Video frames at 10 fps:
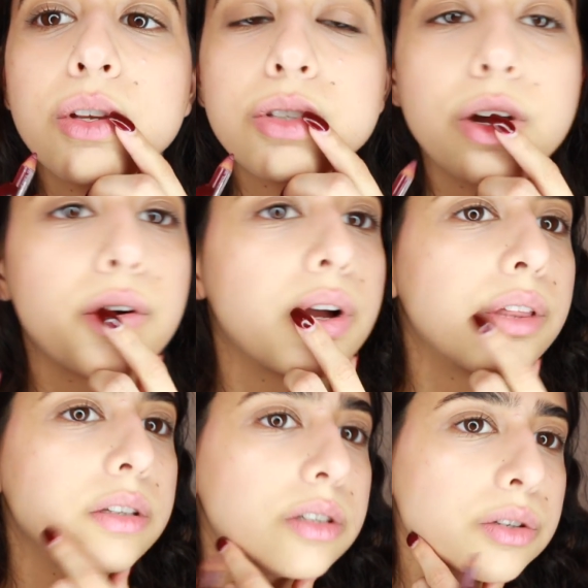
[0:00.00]
So
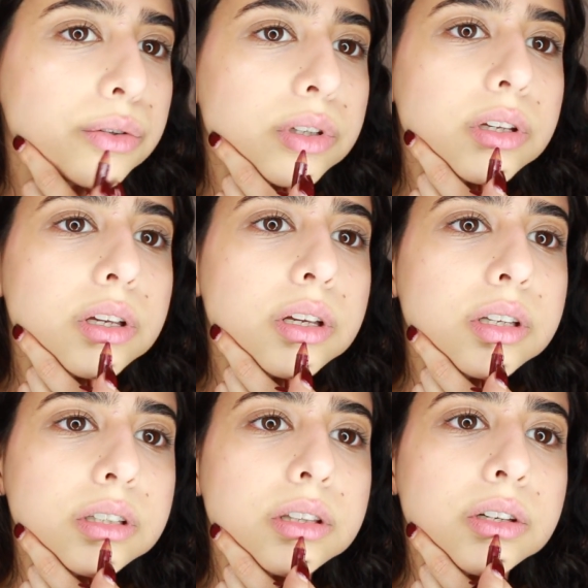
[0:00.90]
this is a really
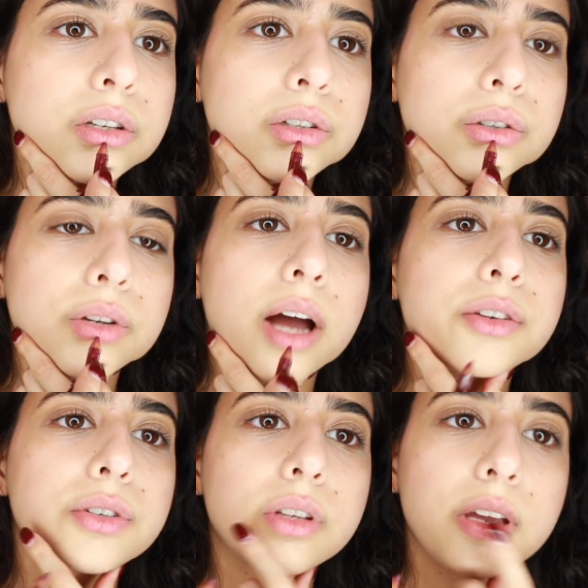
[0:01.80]
easy thing to do
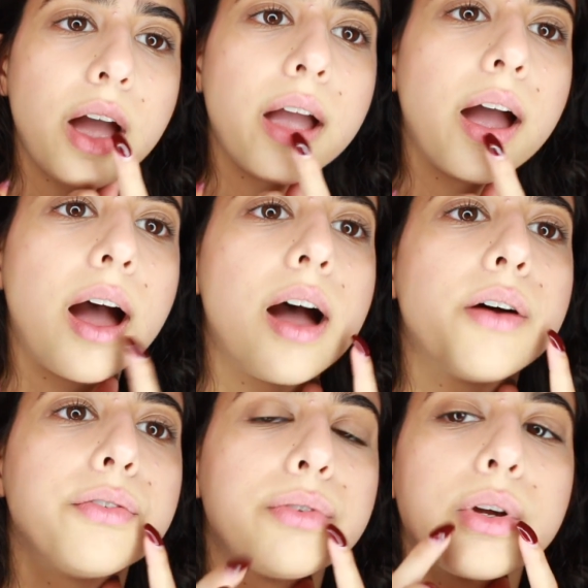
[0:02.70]
naturally. I
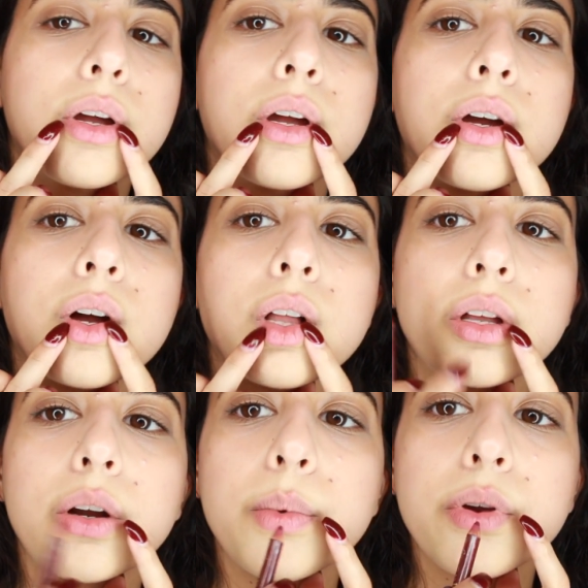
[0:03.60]
have a
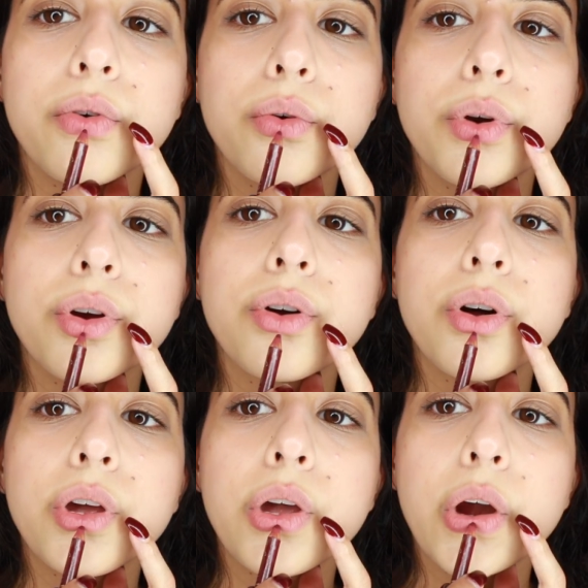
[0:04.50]
little bit of a
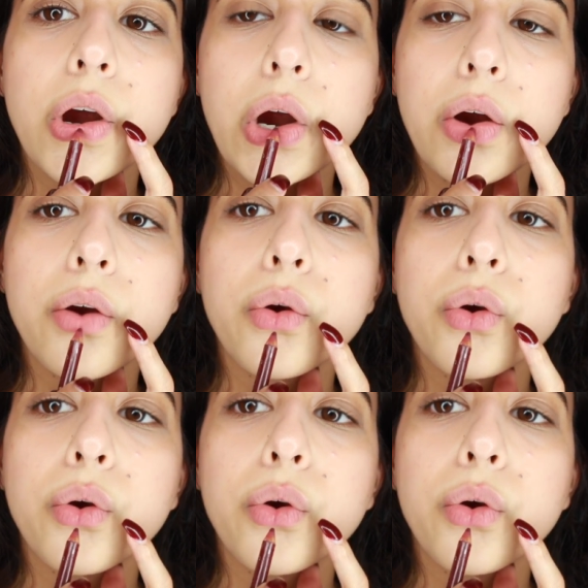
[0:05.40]
wrinkle here.